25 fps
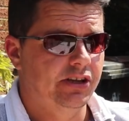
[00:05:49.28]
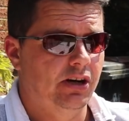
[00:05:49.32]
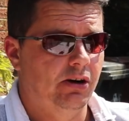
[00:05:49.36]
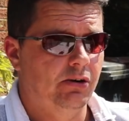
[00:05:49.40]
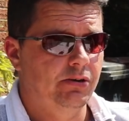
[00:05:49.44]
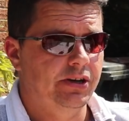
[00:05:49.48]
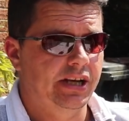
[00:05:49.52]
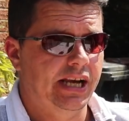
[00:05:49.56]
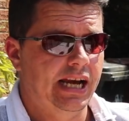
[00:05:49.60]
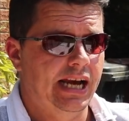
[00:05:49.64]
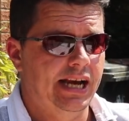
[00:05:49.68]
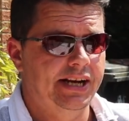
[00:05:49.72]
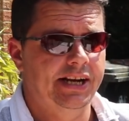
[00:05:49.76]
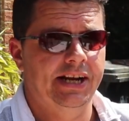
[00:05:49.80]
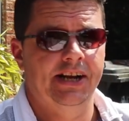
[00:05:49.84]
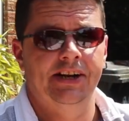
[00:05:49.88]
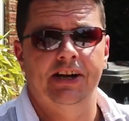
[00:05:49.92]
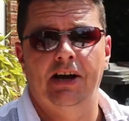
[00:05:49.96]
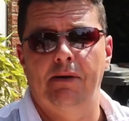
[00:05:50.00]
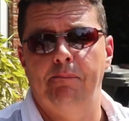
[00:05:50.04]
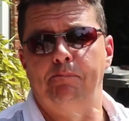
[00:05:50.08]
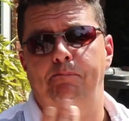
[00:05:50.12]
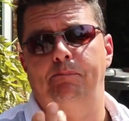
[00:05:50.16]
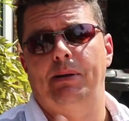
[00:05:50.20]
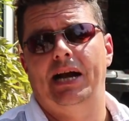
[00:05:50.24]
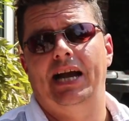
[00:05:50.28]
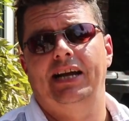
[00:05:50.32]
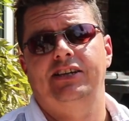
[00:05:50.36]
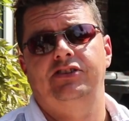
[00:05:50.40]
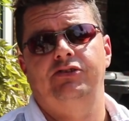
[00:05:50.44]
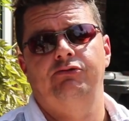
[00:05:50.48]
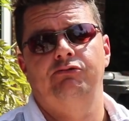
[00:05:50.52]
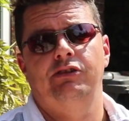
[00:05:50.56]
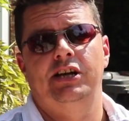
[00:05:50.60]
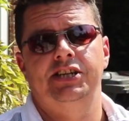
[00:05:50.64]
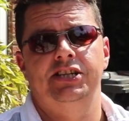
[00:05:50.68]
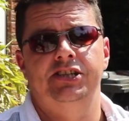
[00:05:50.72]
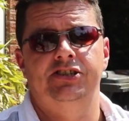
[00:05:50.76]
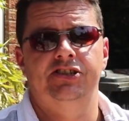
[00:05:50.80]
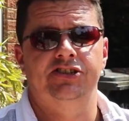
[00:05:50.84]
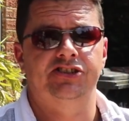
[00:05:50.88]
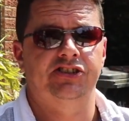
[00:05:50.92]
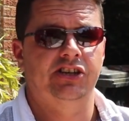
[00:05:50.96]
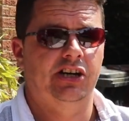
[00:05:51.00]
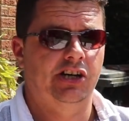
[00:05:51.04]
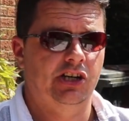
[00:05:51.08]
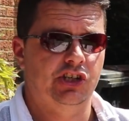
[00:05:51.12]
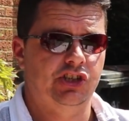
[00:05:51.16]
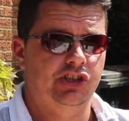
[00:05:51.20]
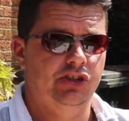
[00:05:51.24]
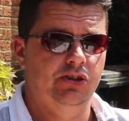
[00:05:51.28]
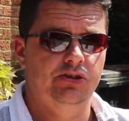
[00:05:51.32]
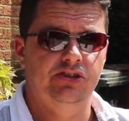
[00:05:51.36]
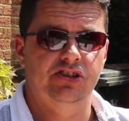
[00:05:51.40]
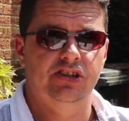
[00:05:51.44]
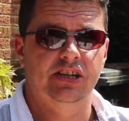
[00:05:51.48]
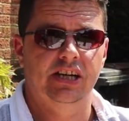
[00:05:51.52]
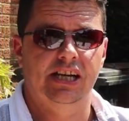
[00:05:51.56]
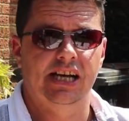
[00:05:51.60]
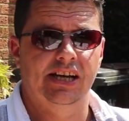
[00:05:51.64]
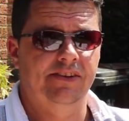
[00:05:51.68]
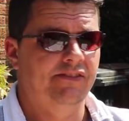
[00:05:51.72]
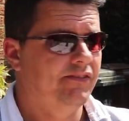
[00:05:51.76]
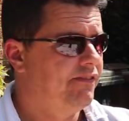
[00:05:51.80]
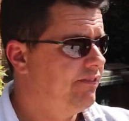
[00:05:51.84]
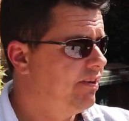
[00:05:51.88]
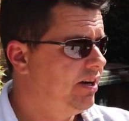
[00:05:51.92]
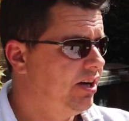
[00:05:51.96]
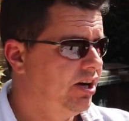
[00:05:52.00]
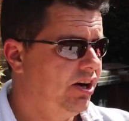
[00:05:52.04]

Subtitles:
and hold again, and I'm back to ready to start shooting again.